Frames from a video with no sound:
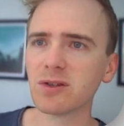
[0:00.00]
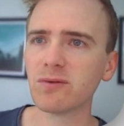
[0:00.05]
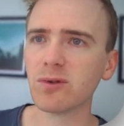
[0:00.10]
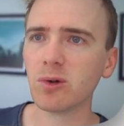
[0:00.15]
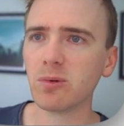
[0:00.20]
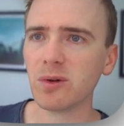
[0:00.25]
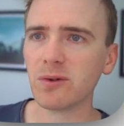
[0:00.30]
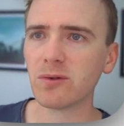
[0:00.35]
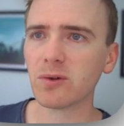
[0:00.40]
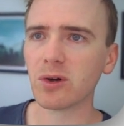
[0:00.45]
of
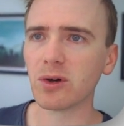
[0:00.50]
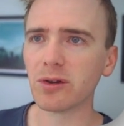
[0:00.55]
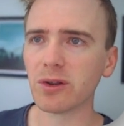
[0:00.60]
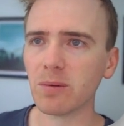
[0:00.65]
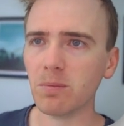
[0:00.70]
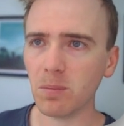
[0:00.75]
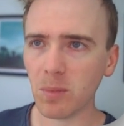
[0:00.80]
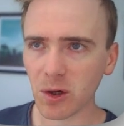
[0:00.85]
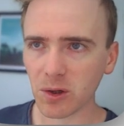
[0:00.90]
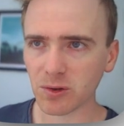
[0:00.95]
all, we've got
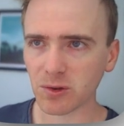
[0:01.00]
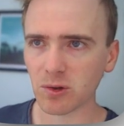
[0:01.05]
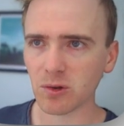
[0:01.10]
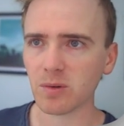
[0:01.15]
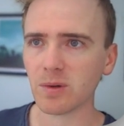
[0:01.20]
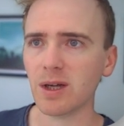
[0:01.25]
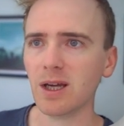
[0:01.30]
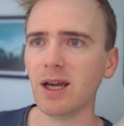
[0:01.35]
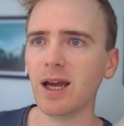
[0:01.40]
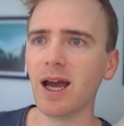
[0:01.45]
the
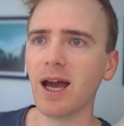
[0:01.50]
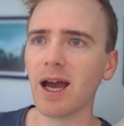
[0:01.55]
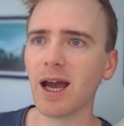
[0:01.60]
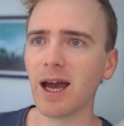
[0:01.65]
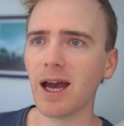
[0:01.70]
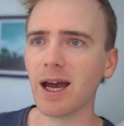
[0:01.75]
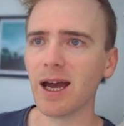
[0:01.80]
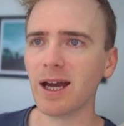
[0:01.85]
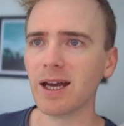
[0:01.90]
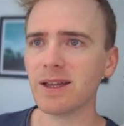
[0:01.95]
model.
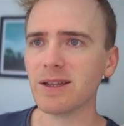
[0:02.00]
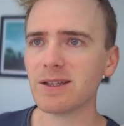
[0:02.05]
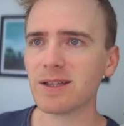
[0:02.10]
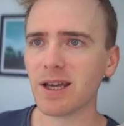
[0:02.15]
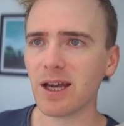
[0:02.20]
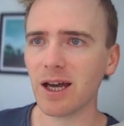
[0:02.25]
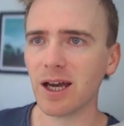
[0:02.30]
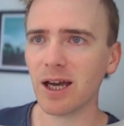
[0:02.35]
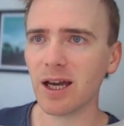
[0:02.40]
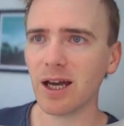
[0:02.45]
And
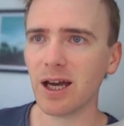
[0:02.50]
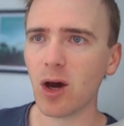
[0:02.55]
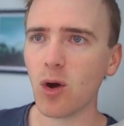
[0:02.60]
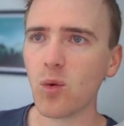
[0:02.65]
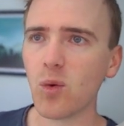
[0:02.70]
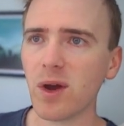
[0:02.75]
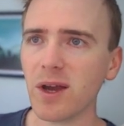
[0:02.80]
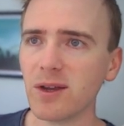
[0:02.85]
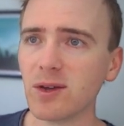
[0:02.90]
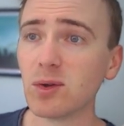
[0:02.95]
uh,
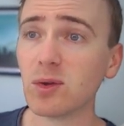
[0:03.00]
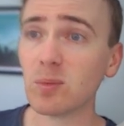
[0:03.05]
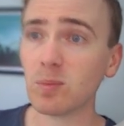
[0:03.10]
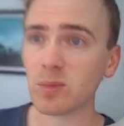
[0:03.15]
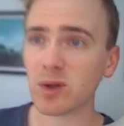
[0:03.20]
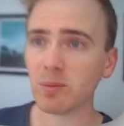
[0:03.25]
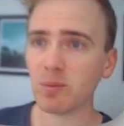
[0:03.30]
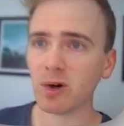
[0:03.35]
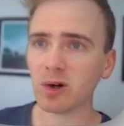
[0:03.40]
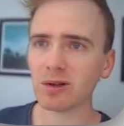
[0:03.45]
it,
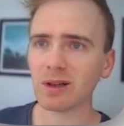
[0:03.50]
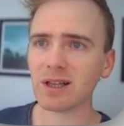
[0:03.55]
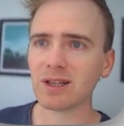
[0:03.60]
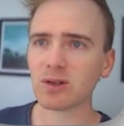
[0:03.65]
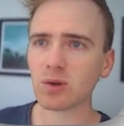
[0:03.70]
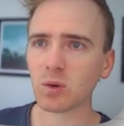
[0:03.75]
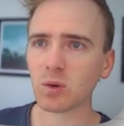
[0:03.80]
the model is